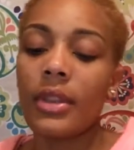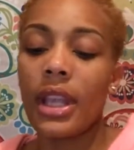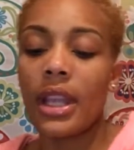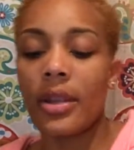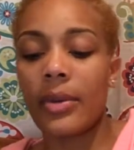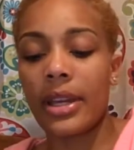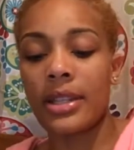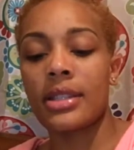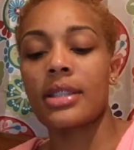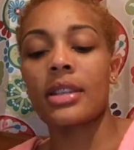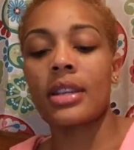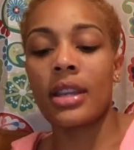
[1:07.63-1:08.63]
anyways,
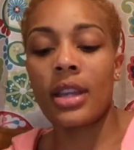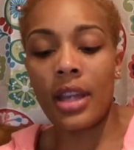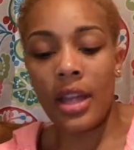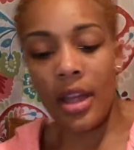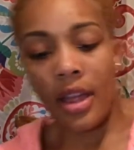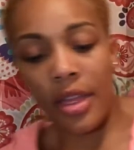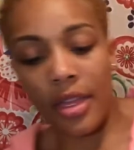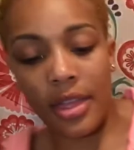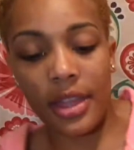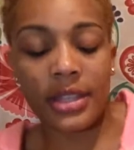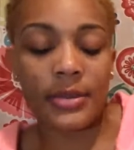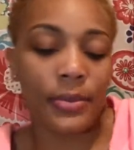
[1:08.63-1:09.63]

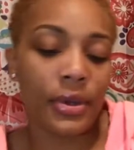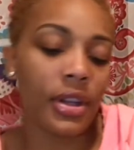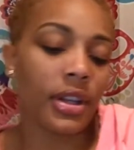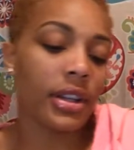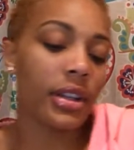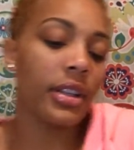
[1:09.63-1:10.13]
this book,